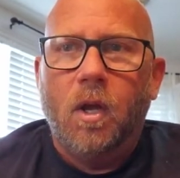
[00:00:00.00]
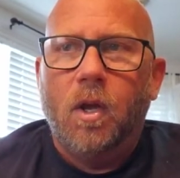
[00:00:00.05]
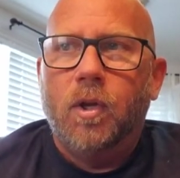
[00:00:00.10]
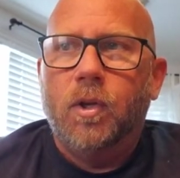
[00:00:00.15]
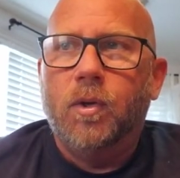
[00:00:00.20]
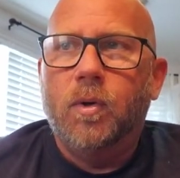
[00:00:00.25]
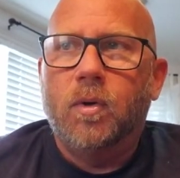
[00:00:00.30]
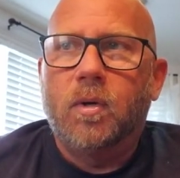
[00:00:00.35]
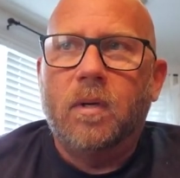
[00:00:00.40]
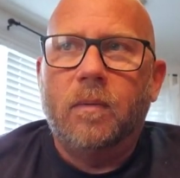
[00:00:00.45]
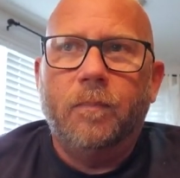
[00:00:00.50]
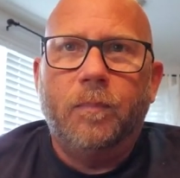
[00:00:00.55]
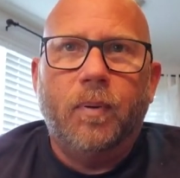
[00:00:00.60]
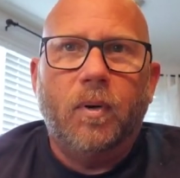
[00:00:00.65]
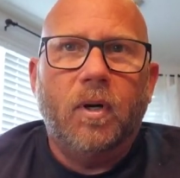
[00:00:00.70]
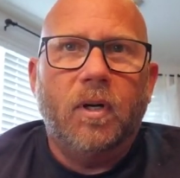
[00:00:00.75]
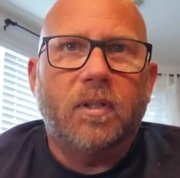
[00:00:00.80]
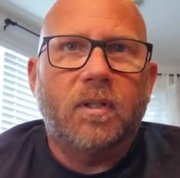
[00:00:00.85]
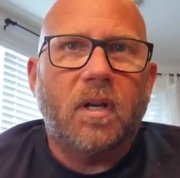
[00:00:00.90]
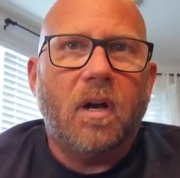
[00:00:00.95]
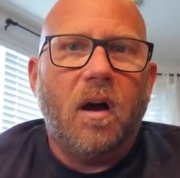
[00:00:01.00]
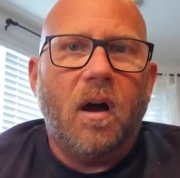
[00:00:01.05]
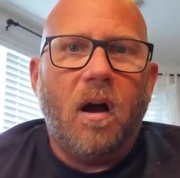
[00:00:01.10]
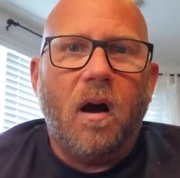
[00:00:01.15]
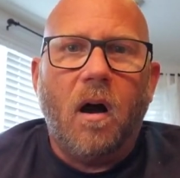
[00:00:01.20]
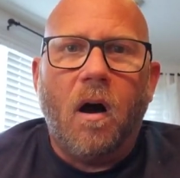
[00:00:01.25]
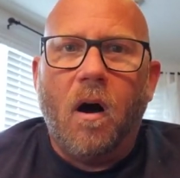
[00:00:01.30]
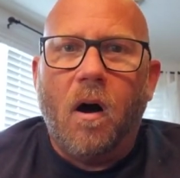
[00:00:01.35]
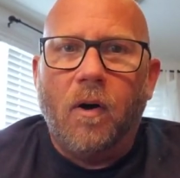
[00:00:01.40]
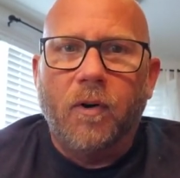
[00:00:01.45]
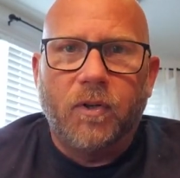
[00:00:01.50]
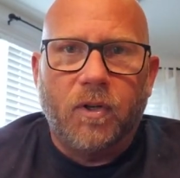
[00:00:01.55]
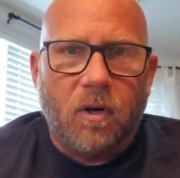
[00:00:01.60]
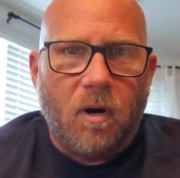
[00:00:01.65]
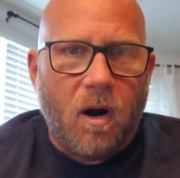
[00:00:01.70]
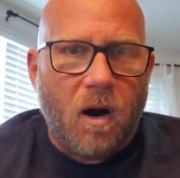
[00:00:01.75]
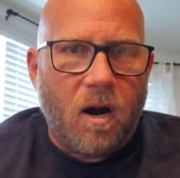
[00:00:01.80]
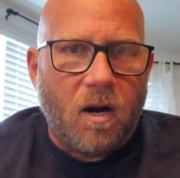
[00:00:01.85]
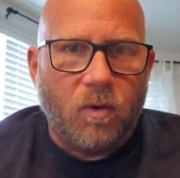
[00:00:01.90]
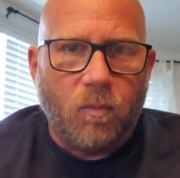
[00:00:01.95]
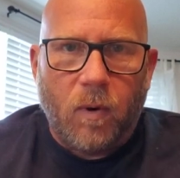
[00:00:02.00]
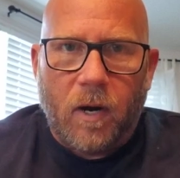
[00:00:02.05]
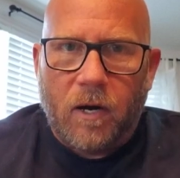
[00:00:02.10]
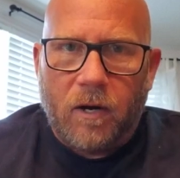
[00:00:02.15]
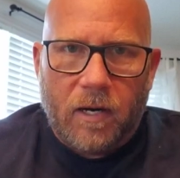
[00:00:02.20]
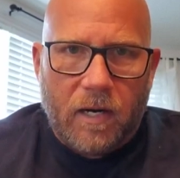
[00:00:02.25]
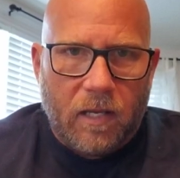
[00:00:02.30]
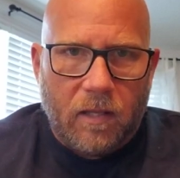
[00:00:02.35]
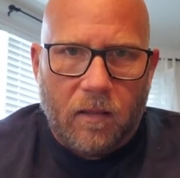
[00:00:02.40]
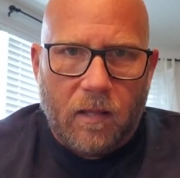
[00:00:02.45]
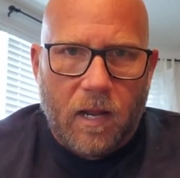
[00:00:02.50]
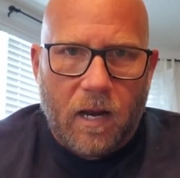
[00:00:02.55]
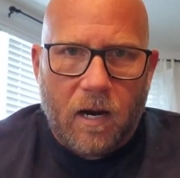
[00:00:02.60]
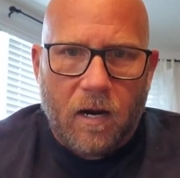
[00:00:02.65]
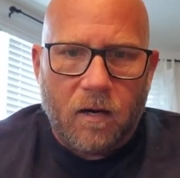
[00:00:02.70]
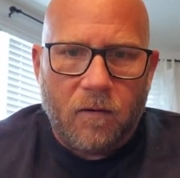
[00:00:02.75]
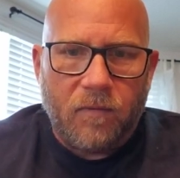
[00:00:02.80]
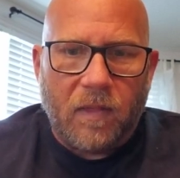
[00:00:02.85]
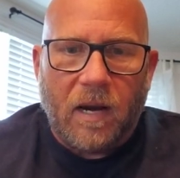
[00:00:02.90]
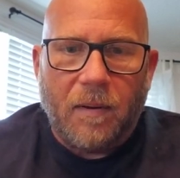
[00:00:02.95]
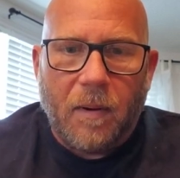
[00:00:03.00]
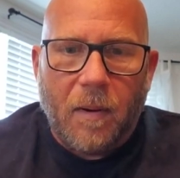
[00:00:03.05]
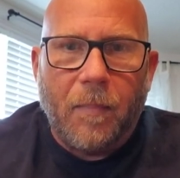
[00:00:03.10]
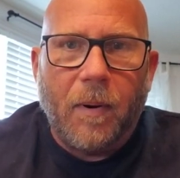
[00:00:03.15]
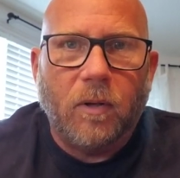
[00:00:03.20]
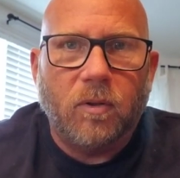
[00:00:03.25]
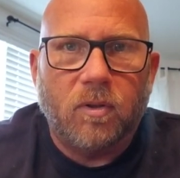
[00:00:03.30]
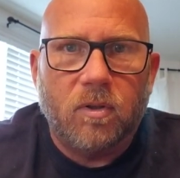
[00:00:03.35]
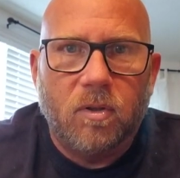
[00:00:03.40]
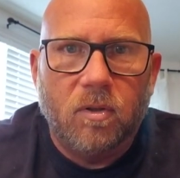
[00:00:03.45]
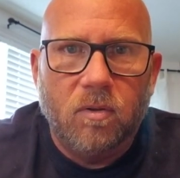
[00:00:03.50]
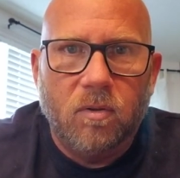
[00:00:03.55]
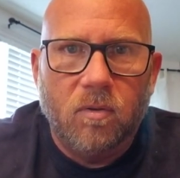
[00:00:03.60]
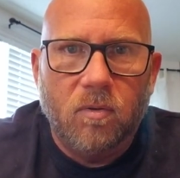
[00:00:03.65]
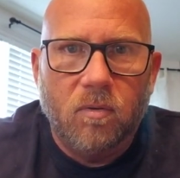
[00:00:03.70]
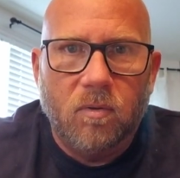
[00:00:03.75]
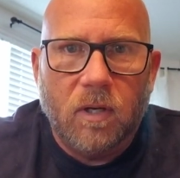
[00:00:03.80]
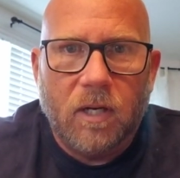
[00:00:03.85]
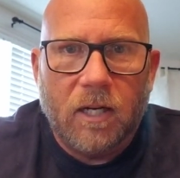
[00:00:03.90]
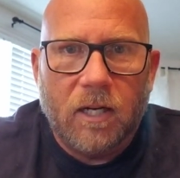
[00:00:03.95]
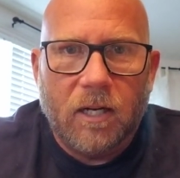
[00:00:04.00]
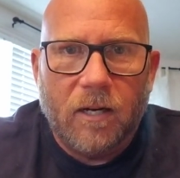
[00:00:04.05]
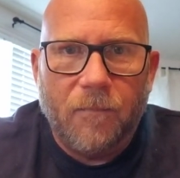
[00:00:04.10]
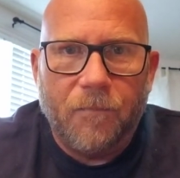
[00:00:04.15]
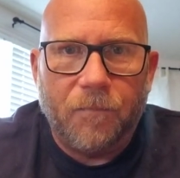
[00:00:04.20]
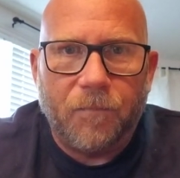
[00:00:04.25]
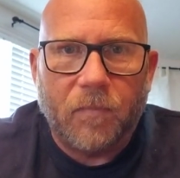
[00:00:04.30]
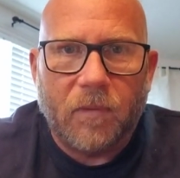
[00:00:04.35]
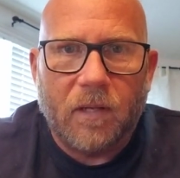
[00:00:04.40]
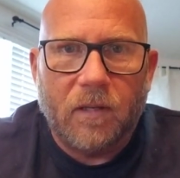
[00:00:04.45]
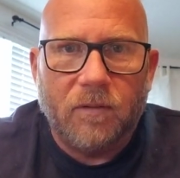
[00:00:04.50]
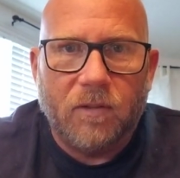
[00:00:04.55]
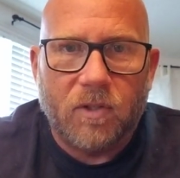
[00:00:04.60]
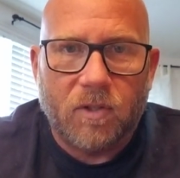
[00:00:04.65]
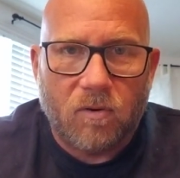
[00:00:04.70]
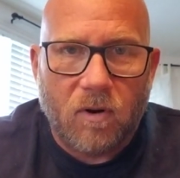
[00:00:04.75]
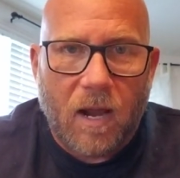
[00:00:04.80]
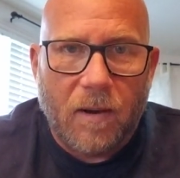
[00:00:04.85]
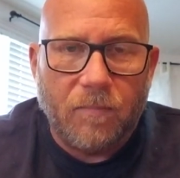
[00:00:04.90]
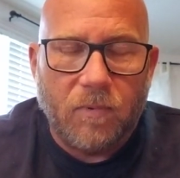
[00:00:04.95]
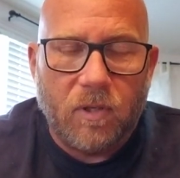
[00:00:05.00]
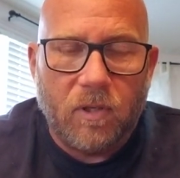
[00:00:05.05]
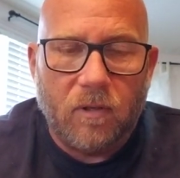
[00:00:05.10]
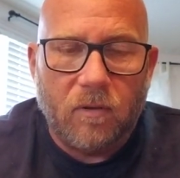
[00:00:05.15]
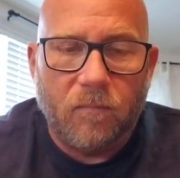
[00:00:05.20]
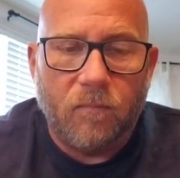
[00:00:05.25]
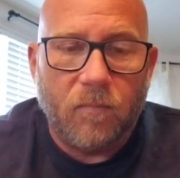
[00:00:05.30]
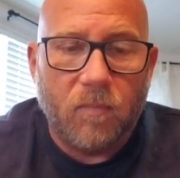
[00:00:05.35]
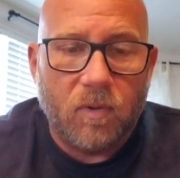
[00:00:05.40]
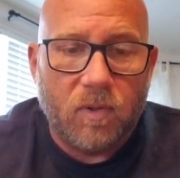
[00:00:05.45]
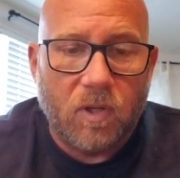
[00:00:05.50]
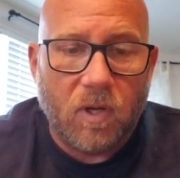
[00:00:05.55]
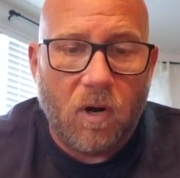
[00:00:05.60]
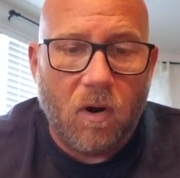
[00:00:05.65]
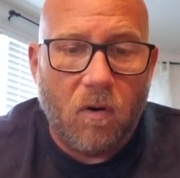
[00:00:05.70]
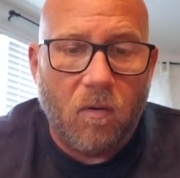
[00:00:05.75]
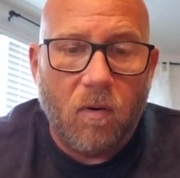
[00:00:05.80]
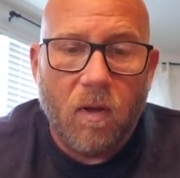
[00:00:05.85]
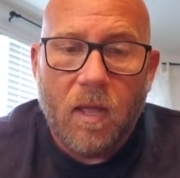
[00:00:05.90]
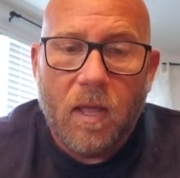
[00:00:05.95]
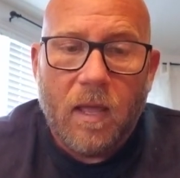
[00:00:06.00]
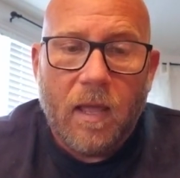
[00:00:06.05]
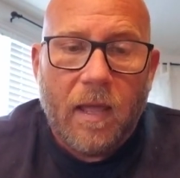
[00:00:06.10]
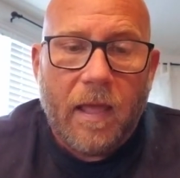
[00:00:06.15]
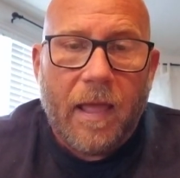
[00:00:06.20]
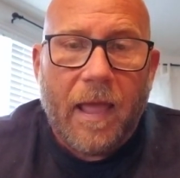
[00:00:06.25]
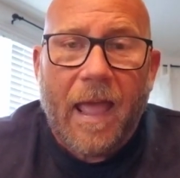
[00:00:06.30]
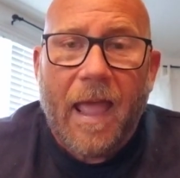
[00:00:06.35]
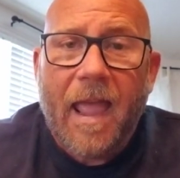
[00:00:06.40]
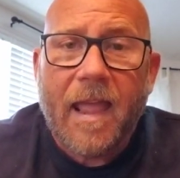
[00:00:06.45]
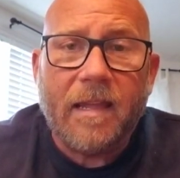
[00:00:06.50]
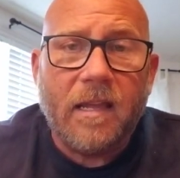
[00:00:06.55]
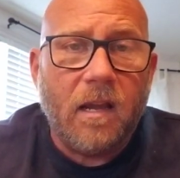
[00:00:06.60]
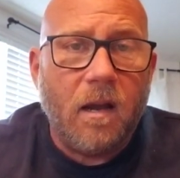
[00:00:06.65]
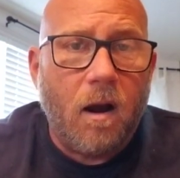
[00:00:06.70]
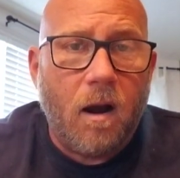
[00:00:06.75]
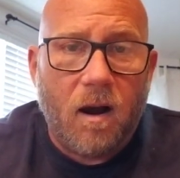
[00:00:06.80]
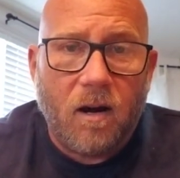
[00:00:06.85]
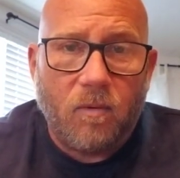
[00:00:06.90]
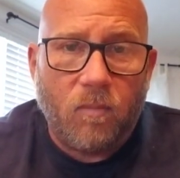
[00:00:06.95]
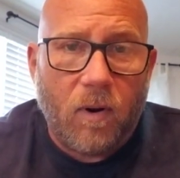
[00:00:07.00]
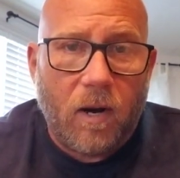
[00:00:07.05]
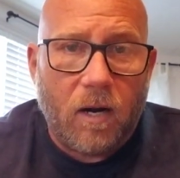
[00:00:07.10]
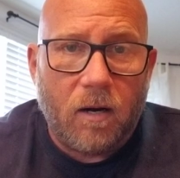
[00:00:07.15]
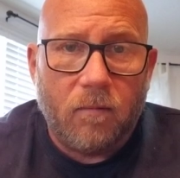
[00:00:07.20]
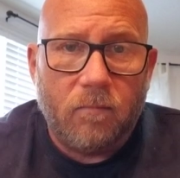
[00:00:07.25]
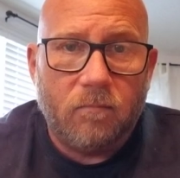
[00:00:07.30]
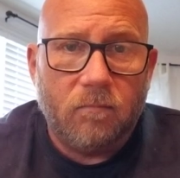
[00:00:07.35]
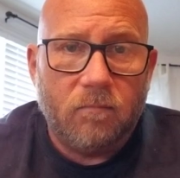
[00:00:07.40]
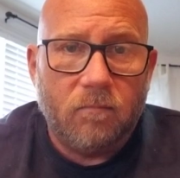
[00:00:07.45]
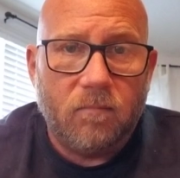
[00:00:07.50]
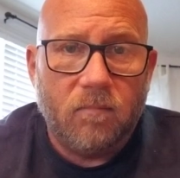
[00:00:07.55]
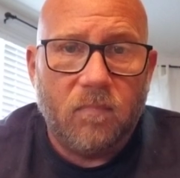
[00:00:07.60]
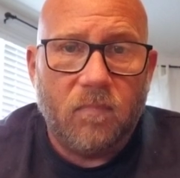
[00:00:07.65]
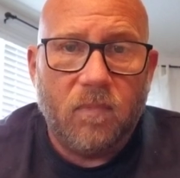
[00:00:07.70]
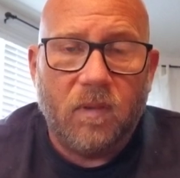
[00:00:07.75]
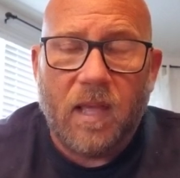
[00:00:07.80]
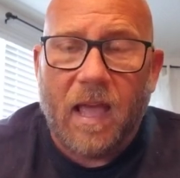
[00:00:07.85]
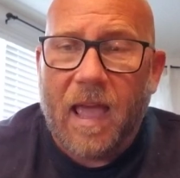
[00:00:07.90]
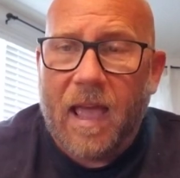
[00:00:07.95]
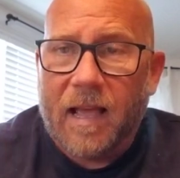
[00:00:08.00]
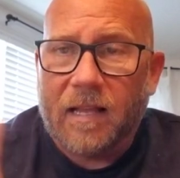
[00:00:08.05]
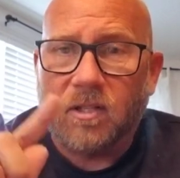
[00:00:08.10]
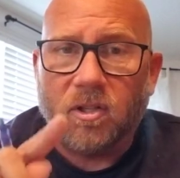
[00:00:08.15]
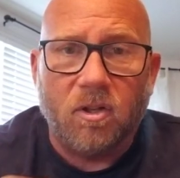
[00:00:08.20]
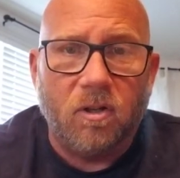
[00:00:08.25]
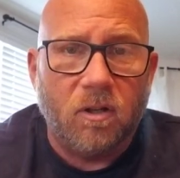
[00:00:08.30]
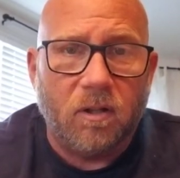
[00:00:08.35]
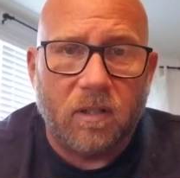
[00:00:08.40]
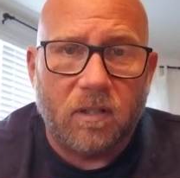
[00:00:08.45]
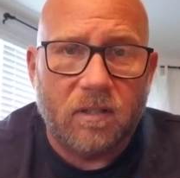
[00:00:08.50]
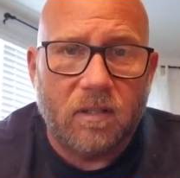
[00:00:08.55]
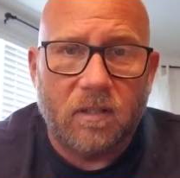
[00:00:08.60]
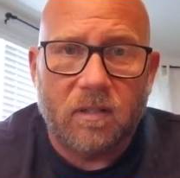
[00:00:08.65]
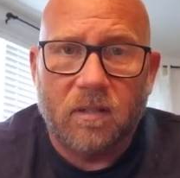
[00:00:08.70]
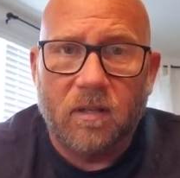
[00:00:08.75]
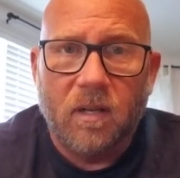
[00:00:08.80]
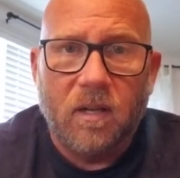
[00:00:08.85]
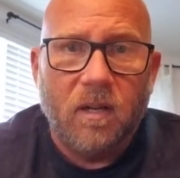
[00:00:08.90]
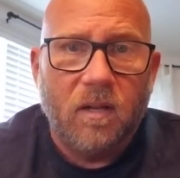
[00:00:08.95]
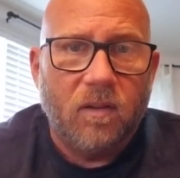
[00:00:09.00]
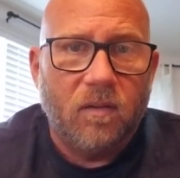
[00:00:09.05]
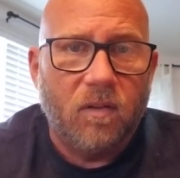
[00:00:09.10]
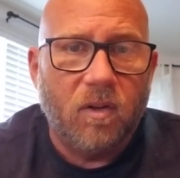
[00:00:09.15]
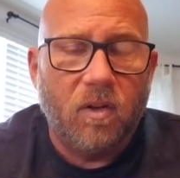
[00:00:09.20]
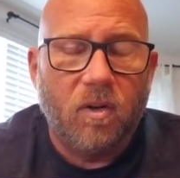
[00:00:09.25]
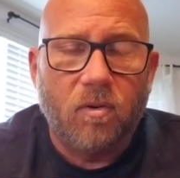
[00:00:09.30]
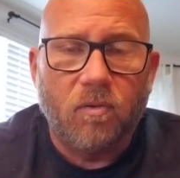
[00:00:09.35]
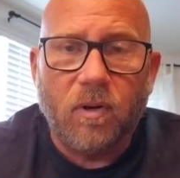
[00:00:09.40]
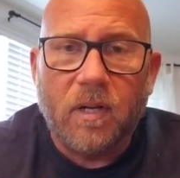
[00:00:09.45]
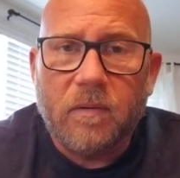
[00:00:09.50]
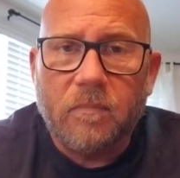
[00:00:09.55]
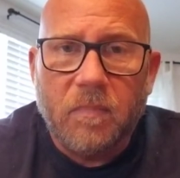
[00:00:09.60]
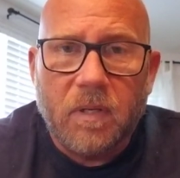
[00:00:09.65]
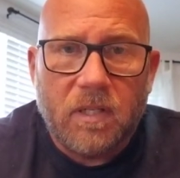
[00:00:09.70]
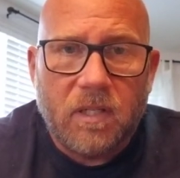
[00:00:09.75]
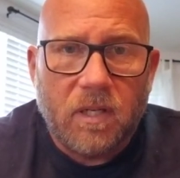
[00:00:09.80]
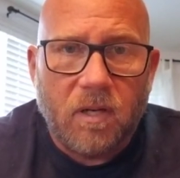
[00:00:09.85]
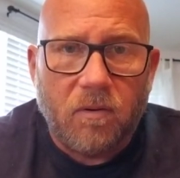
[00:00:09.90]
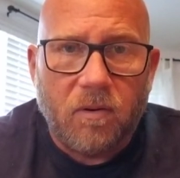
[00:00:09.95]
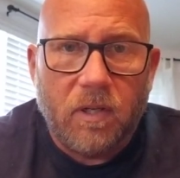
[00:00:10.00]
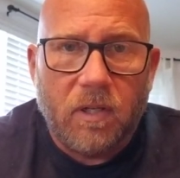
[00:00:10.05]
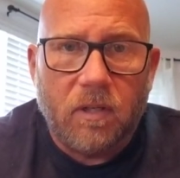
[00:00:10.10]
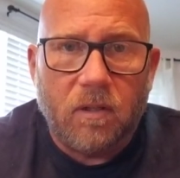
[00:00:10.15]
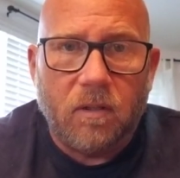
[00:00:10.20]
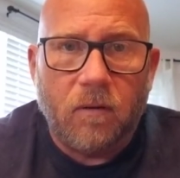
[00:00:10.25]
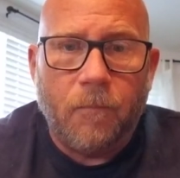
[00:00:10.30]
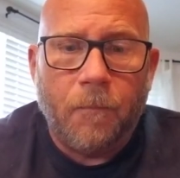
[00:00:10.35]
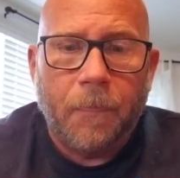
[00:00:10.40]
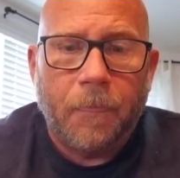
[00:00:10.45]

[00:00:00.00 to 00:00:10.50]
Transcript: You can put all your hardware in there that I'm about to describe to you. So, hanging hardware, the S-hooks, the grid material,